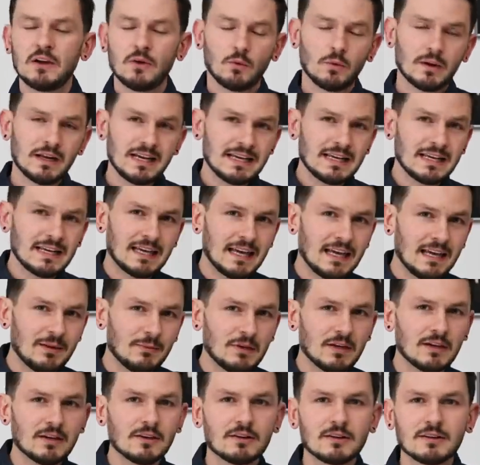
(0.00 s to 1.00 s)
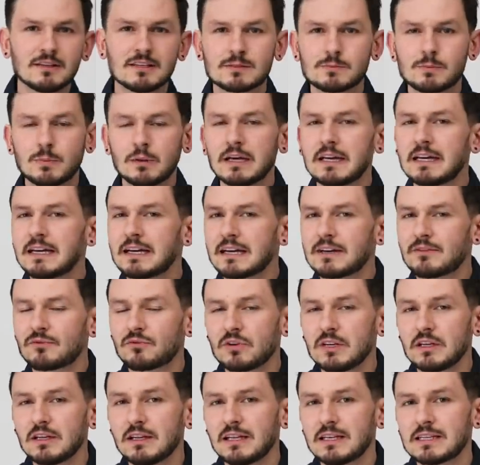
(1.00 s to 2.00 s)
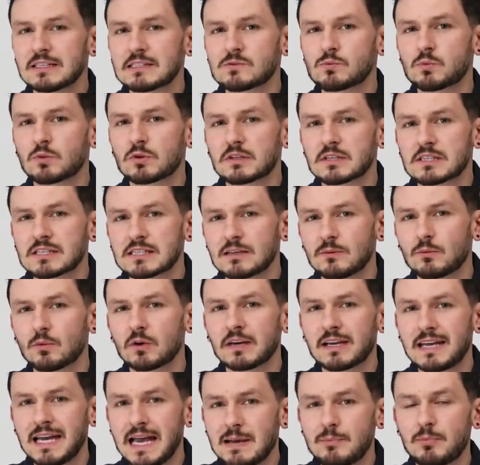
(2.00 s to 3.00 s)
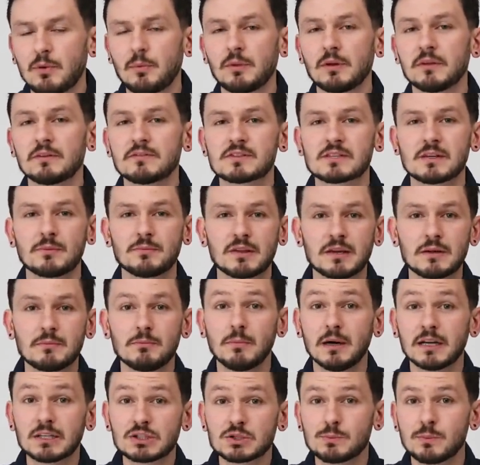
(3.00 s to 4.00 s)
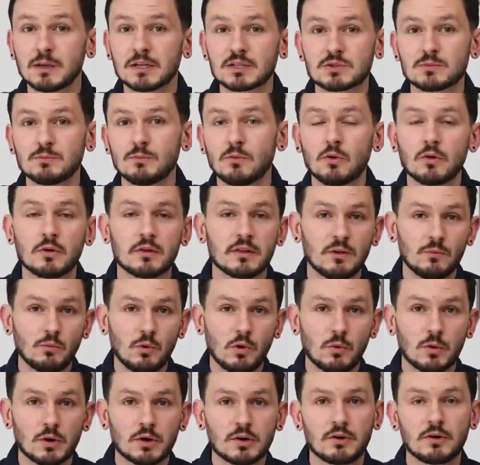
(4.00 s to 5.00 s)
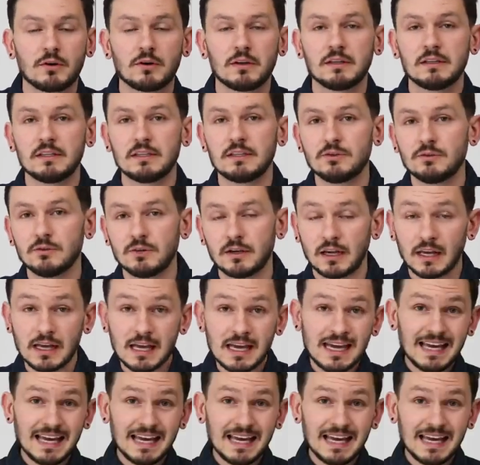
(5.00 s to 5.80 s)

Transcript: When I came here to this planet, I realized we're capable of something much, much more than what we're currently doing.